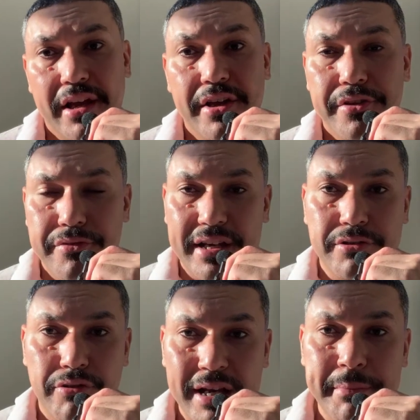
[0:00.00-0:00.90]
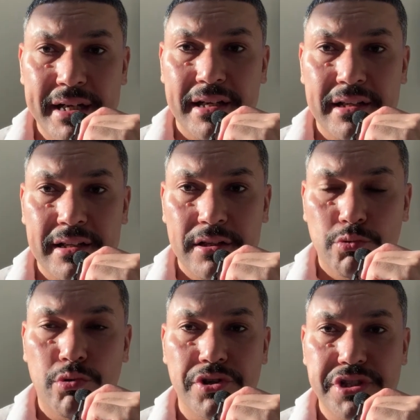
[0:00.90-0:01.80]
the criminal
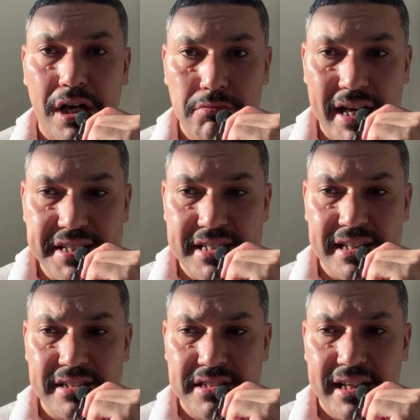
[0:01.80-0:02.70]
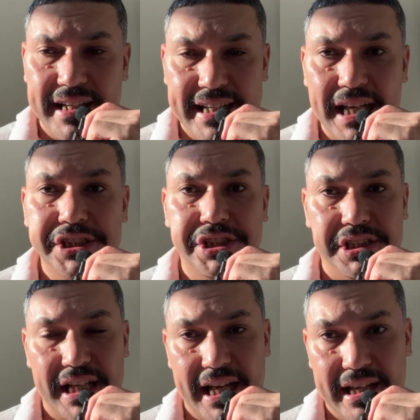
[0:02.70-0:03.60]
was arrested
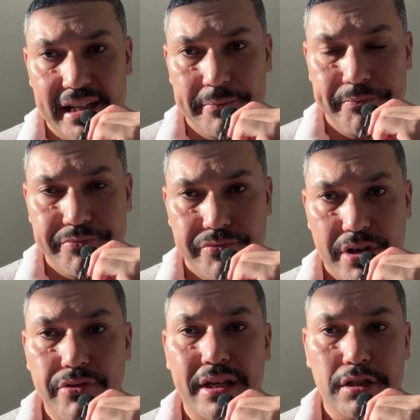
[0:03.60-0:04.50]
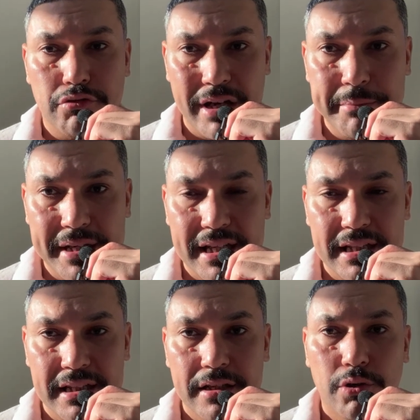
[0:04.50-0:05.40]
yesterday. The
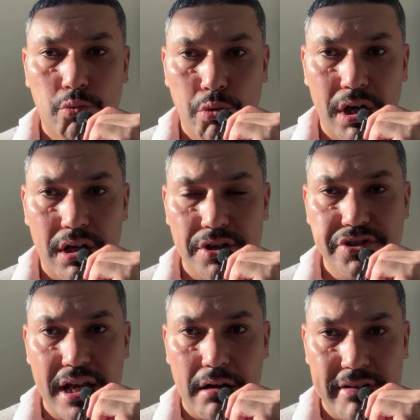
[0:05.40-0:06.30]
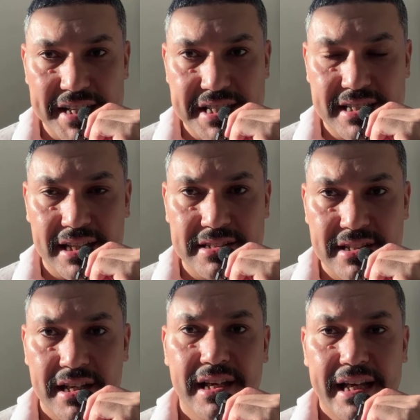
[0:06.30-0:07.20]
criminal was
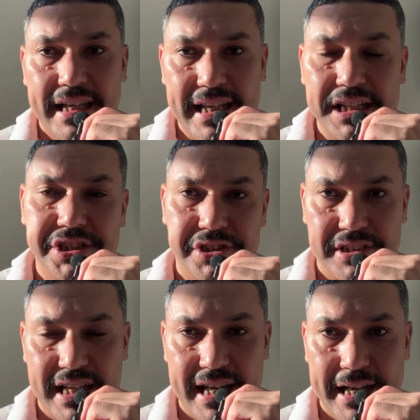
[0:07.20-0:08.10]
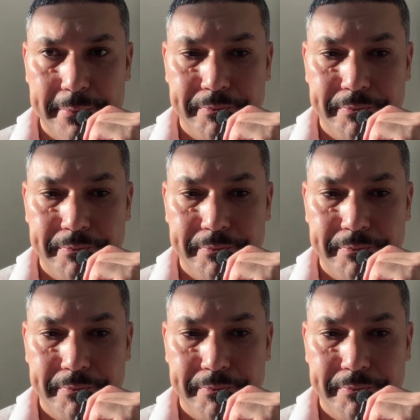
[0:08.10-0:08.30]
arrested yesterday.